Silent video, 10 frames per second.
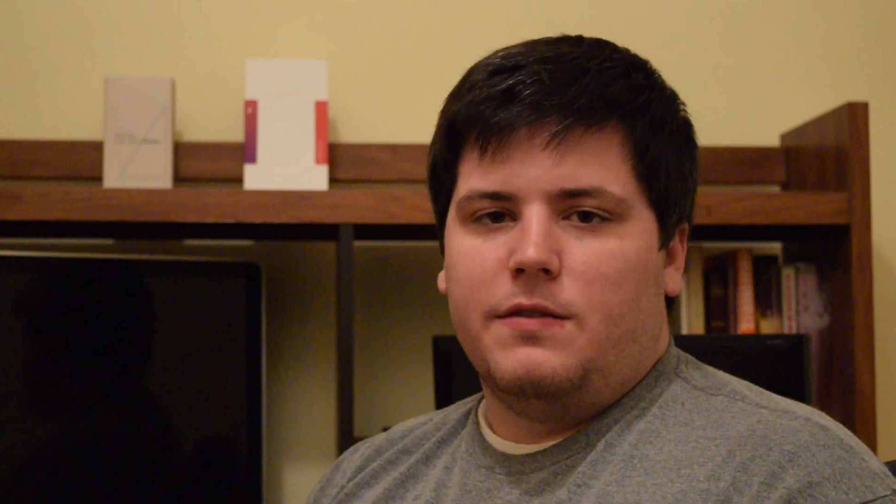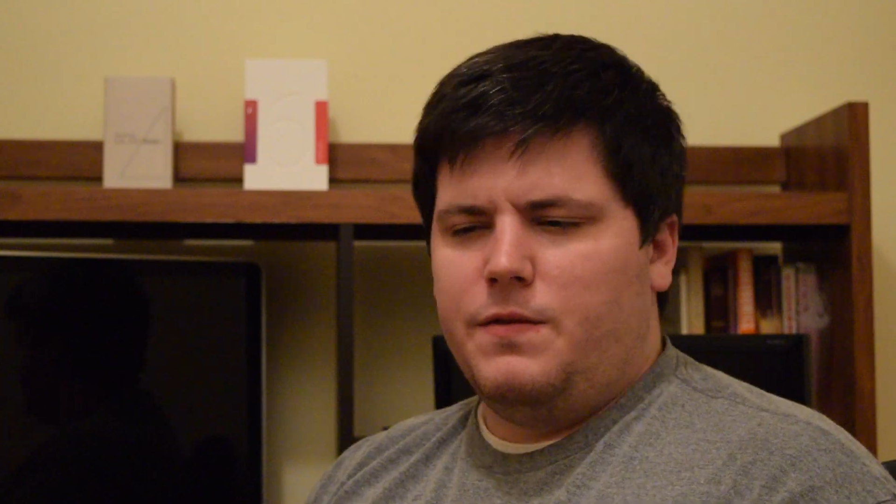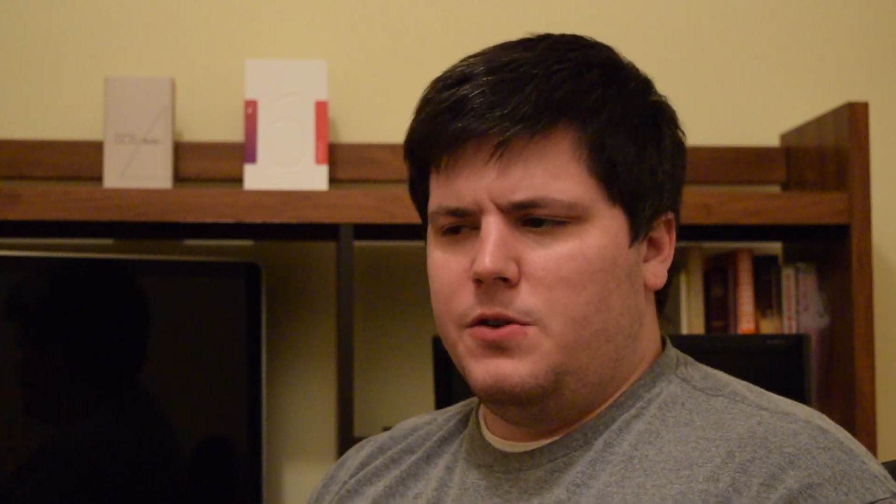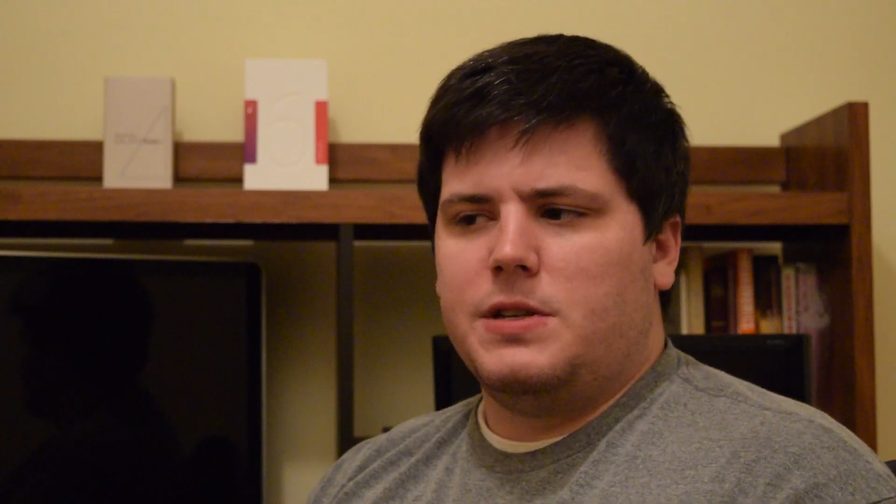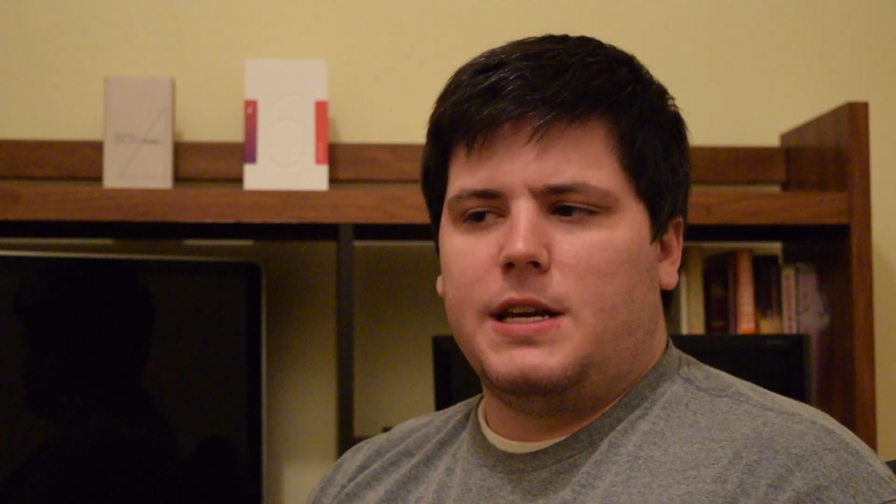
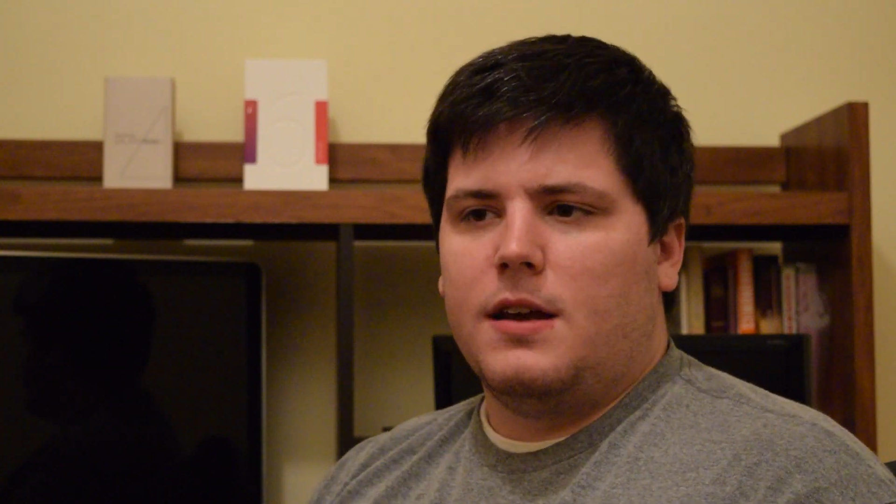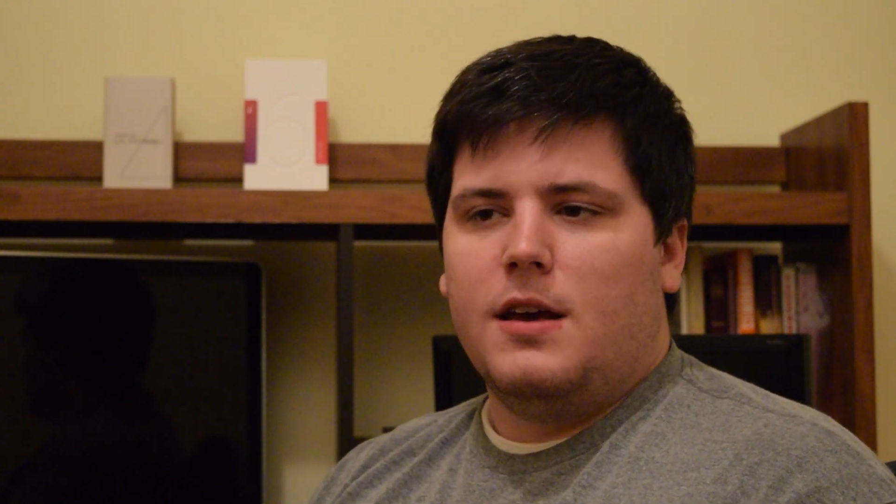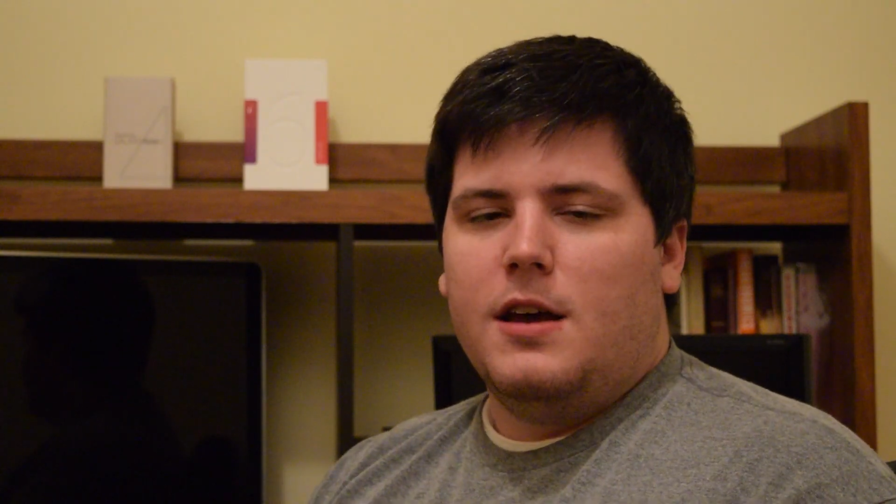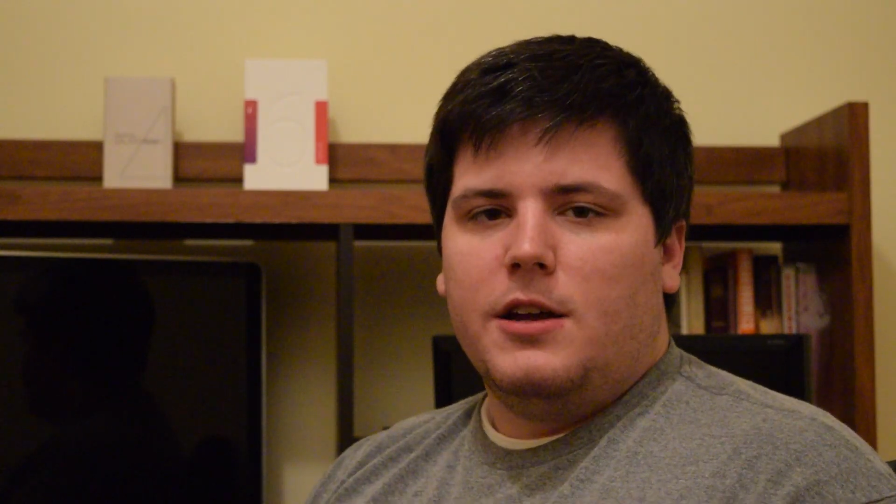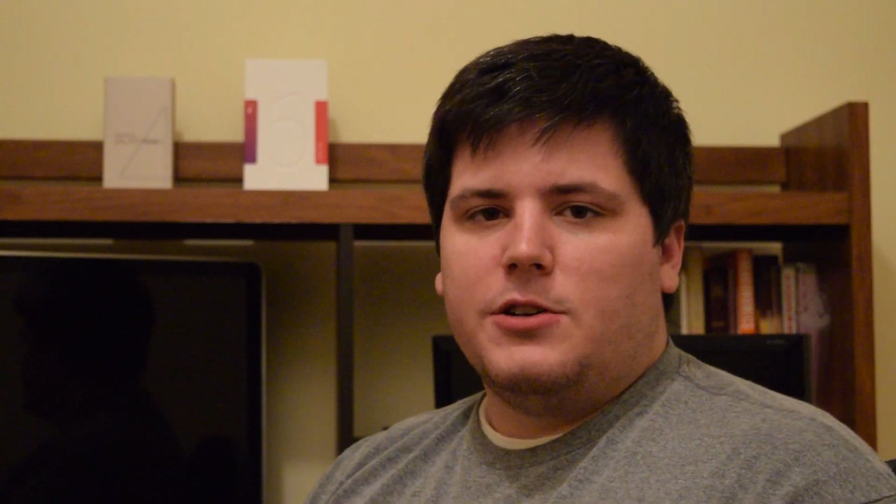confusing
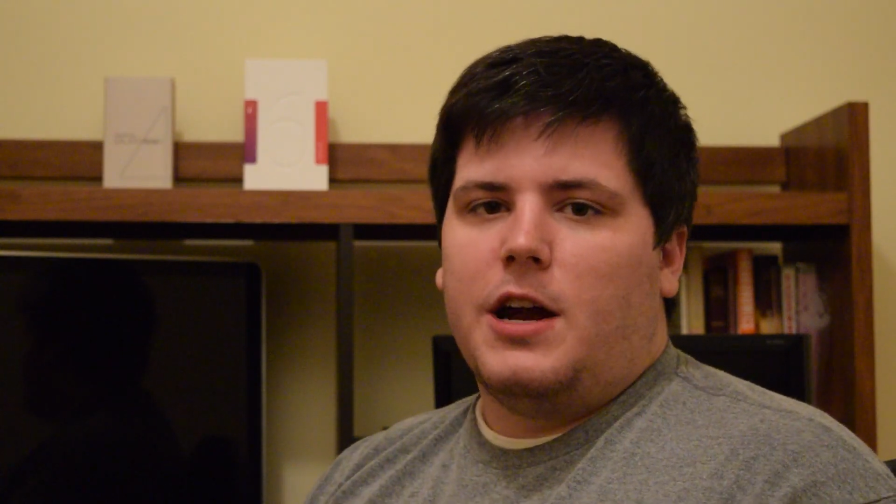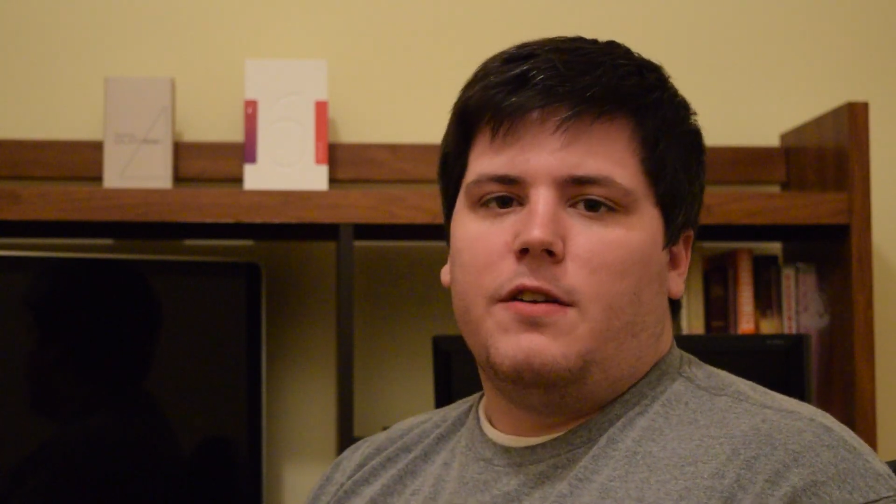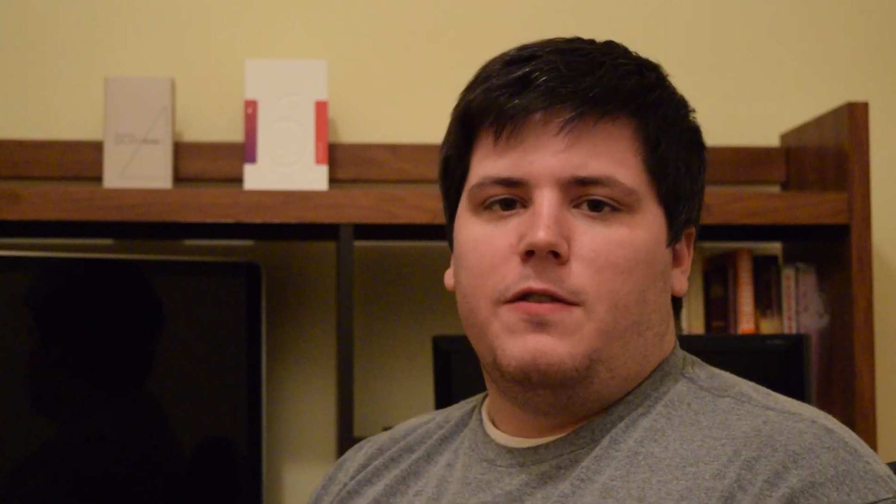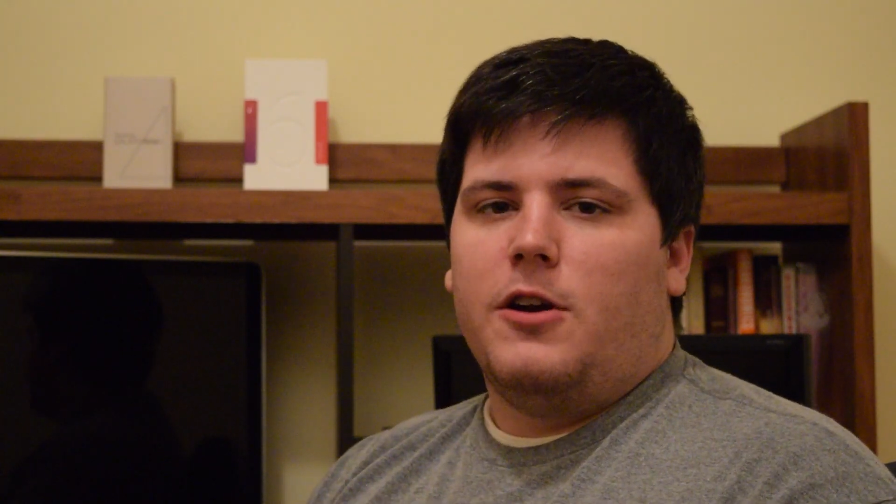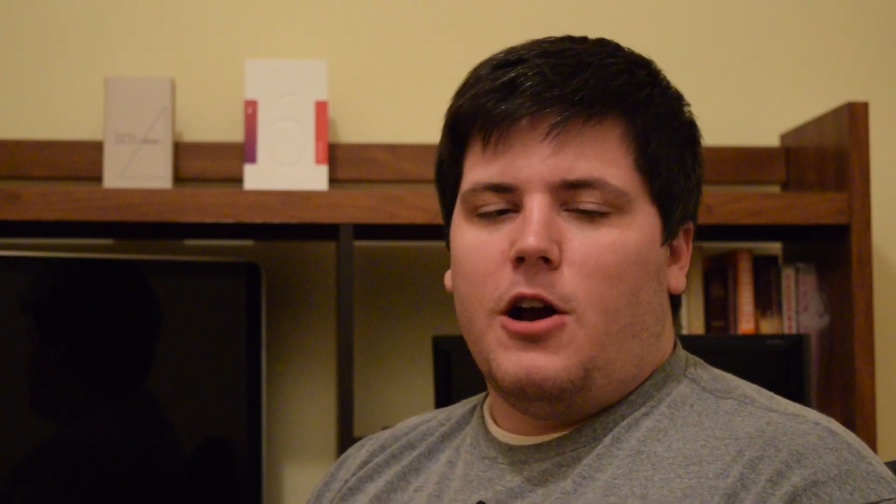trying
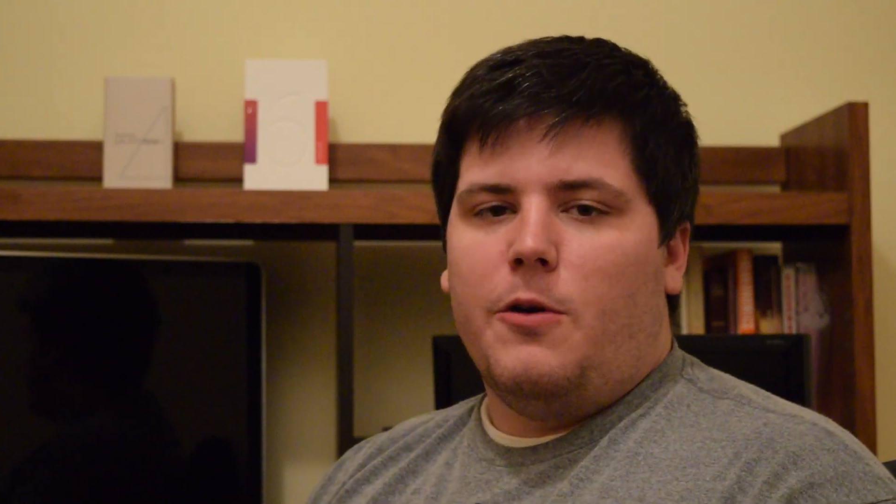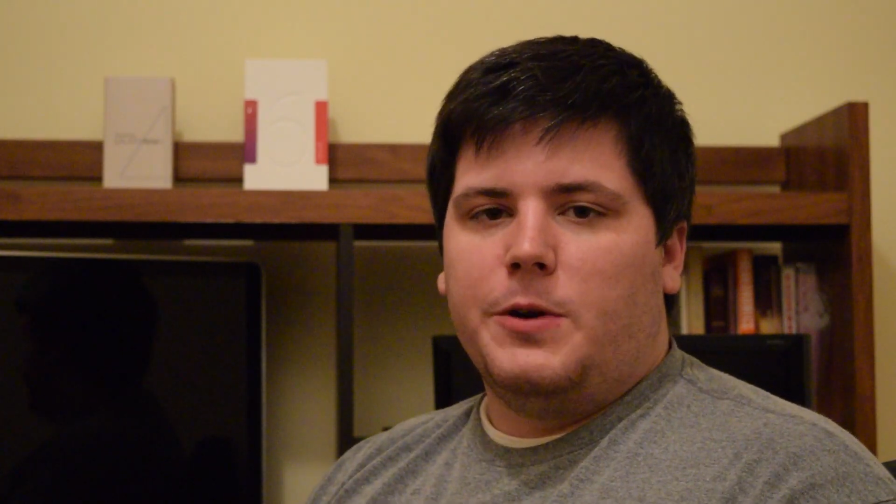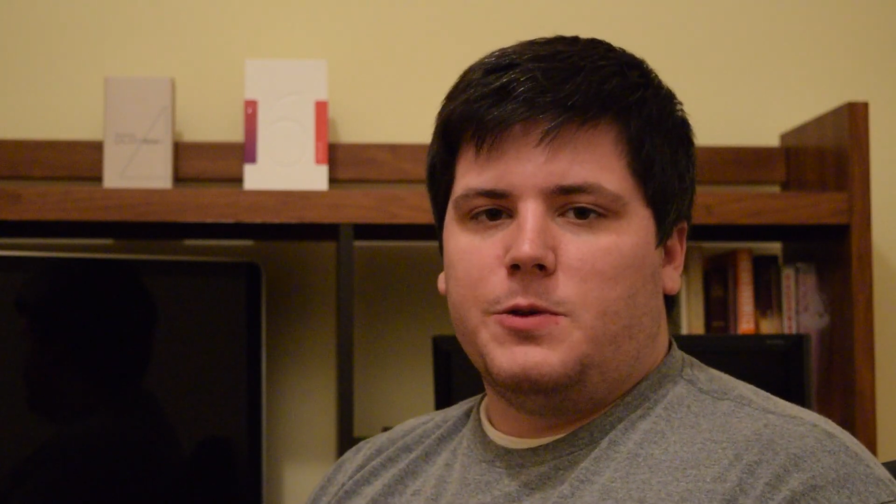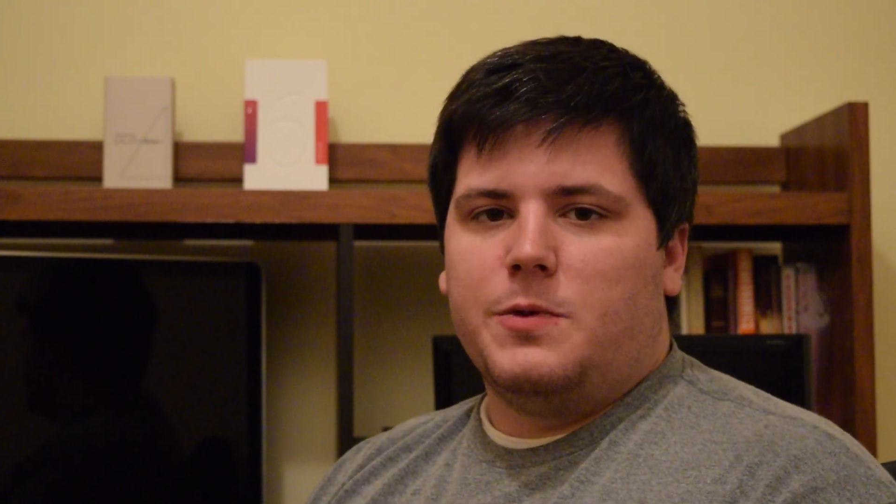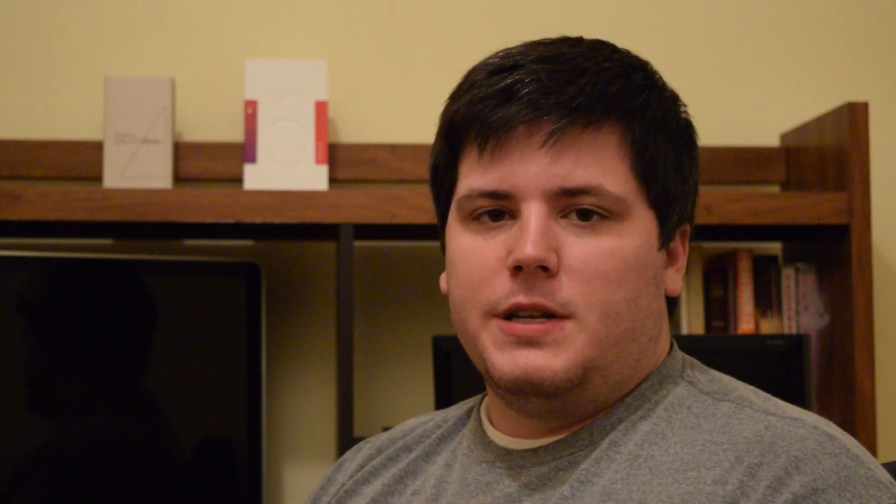to figure out
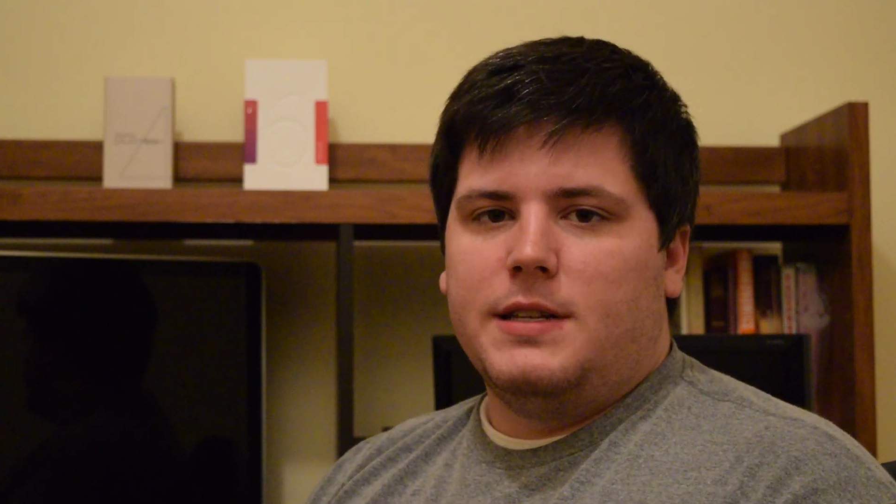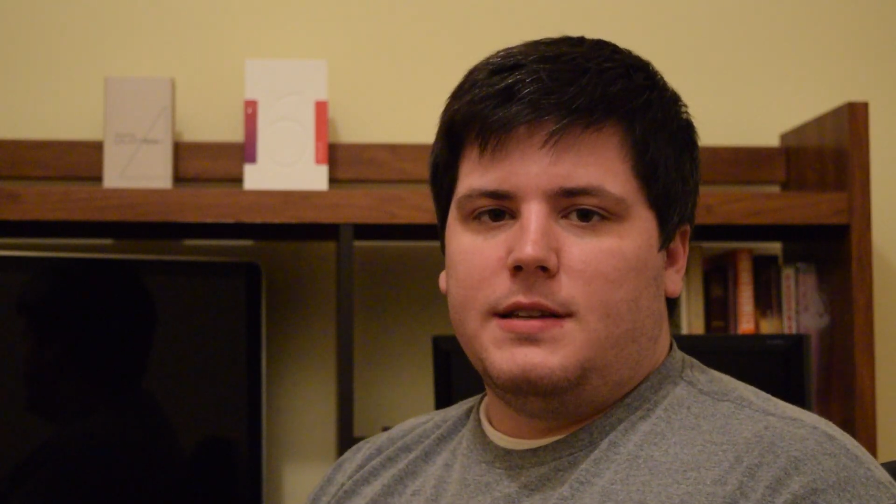which one is